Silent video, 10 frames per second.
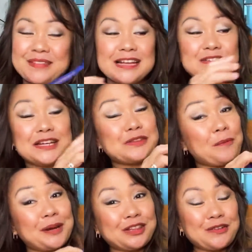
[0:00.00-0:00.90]
let's
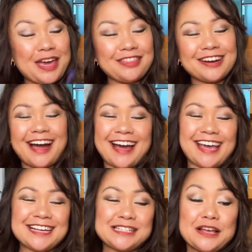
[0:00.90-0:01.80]
open it together,
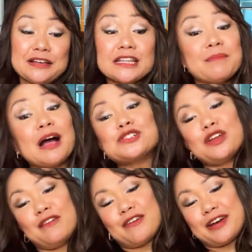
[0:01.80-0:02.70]
guys. So I'm
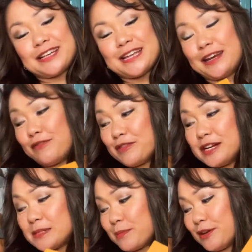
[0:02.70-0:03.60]
actually very excited for
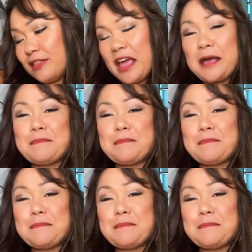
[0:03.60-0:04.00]
this birthday,